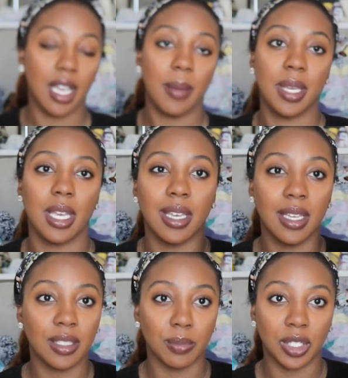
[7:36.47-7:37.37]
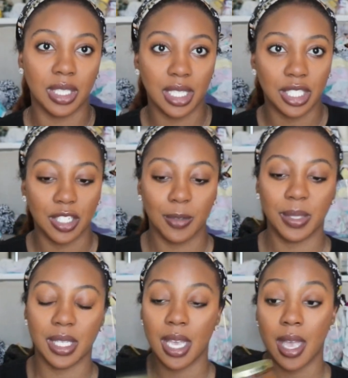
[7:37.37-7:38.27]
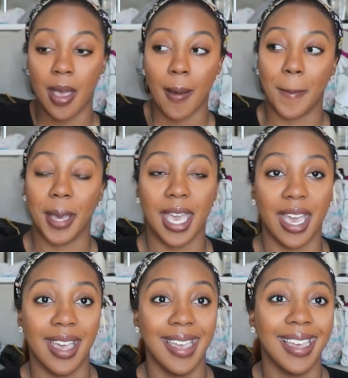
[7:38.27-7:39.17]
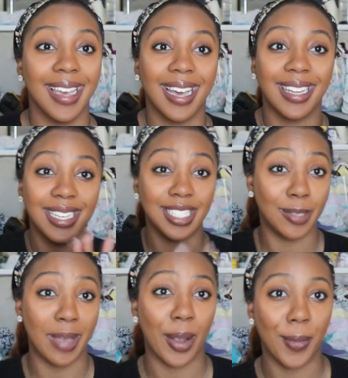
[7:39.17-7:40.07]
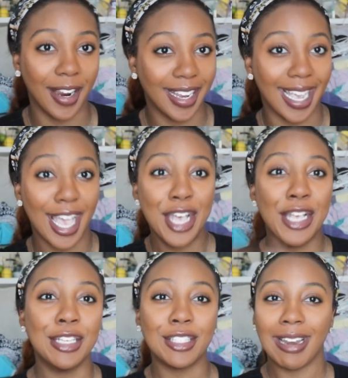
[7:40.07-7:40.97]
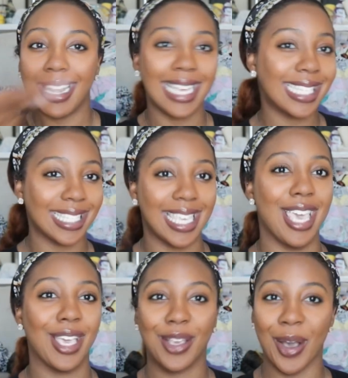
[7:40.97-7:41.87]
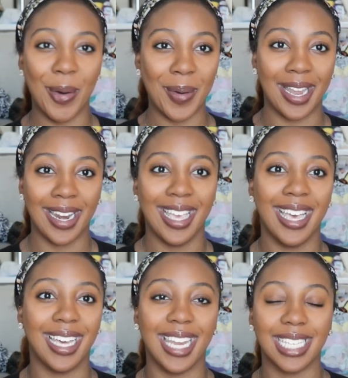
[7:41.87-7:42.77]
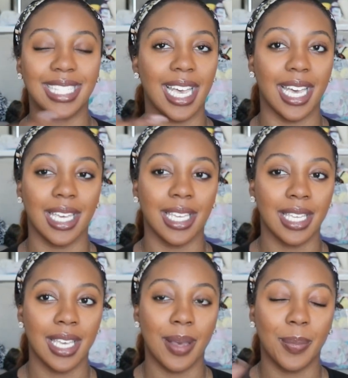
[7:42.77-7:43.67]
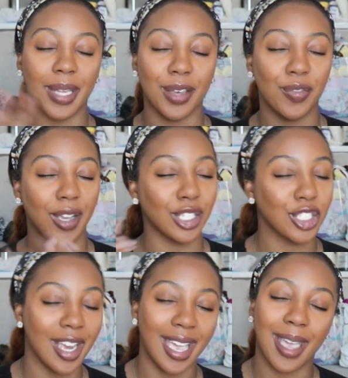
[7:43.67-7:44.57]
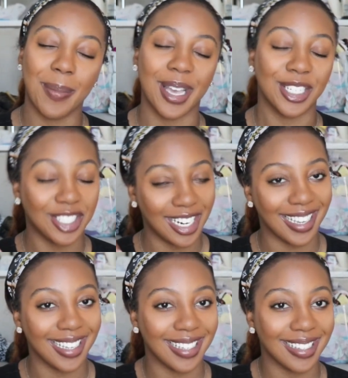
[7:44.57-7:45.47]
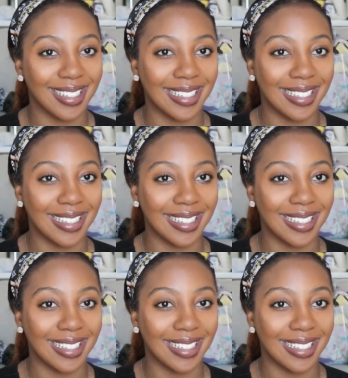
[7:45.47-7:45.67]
got me some tortilla chips. But Alexa's back working, so let's get going. Alexa, play Fair Trade by Drake.